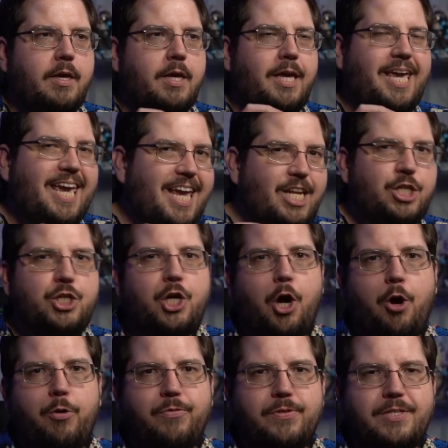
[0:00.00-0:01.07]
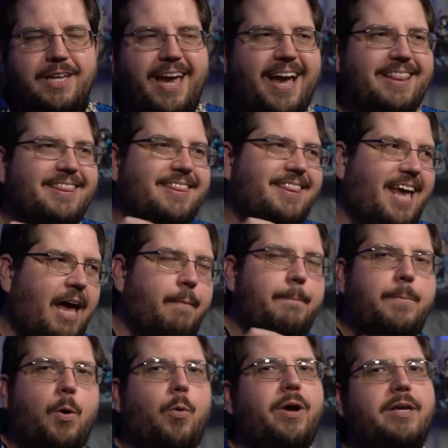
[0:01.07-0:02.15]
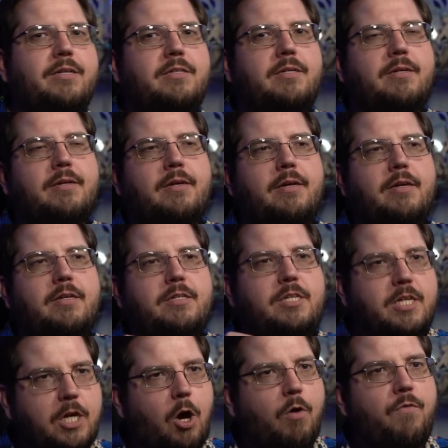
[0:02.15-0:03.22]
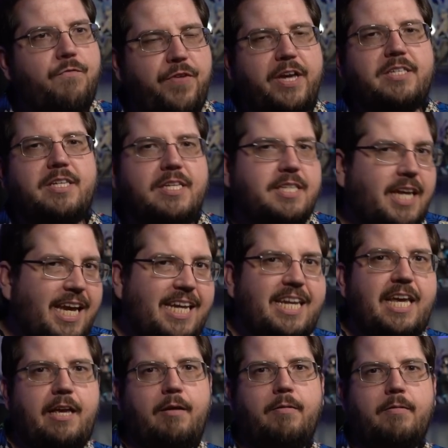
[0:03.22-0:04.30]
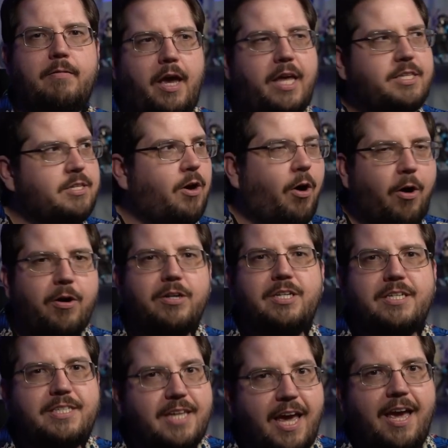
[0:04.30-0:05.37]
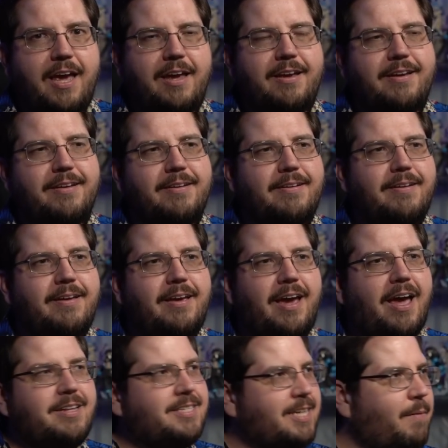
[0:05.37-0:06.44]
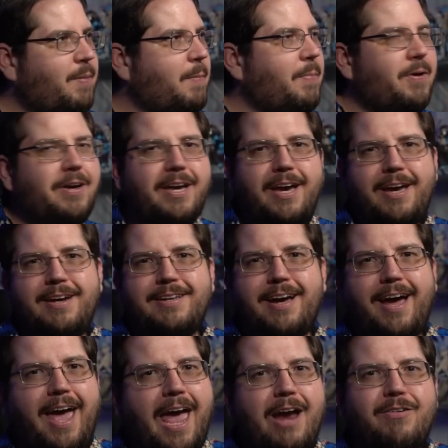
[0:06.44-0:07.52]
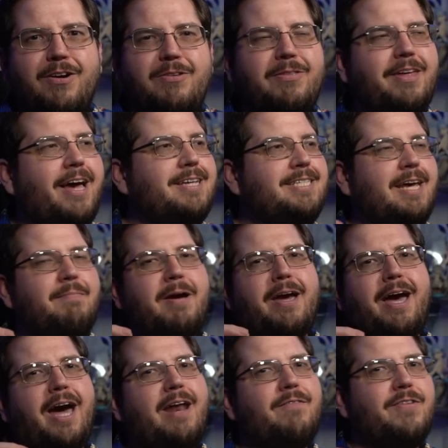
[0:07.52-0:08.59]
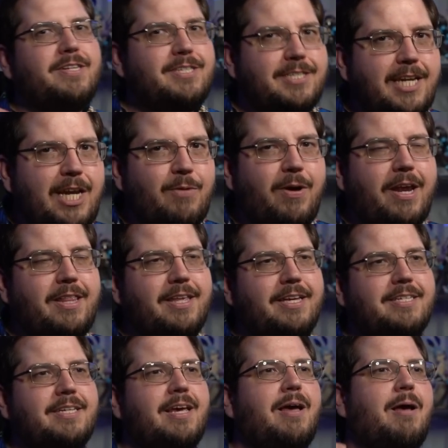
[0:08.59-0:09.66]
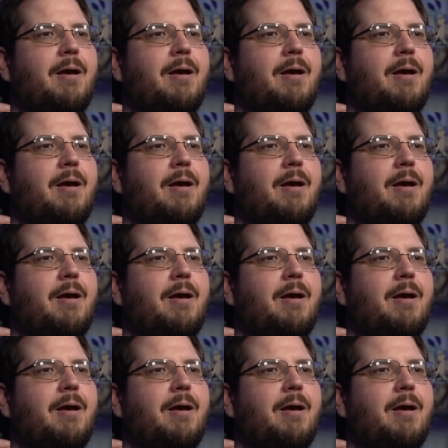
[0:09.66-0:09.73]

He chose, at that point, to go fix his ED. It's hard to say, and some people, again, got angry the last time I kind of insinuated this,